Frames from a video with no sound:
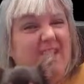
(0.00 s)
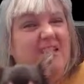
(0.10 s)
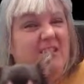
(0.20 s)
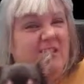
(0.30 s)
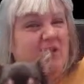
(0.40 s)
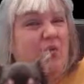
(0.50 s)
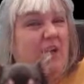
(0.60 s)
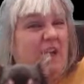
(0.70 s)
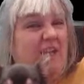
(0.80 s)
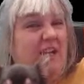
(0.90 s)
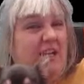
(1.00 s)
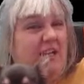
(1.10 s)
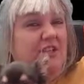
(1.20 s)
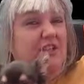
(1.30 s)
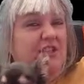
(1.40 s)
This is why I
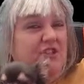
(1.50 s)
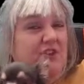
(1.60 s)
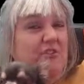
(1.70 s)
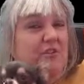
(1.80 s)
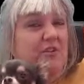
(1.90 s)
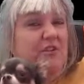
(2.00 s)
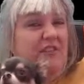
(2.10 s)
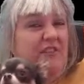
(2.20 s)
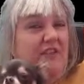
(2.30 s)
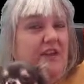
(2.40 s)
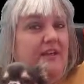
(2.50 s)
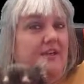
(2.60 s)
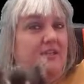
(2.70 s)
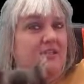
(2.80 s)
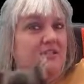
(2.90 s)
reckon I should star in one of the
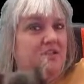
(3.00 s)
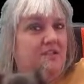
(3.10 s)
Vikings